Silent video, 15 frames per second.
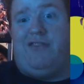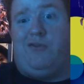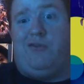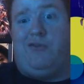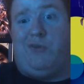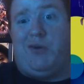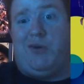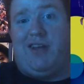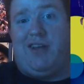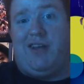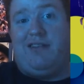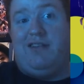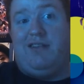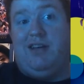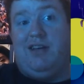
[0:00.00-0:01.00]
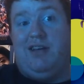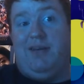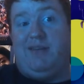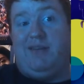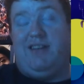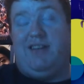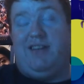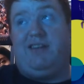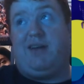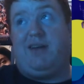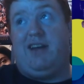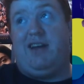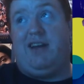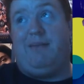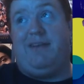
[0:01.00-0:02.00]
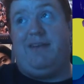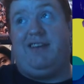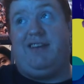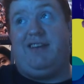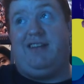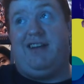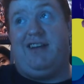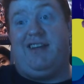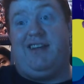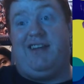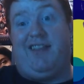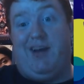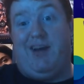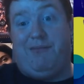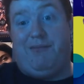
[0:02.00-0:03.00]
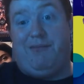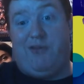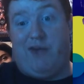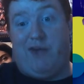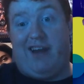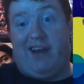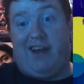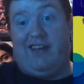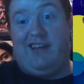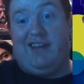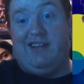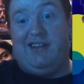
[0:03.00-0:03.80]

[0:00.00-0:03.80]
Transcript: to ruin it, which ends up kind of messing a lot of these up for Riley.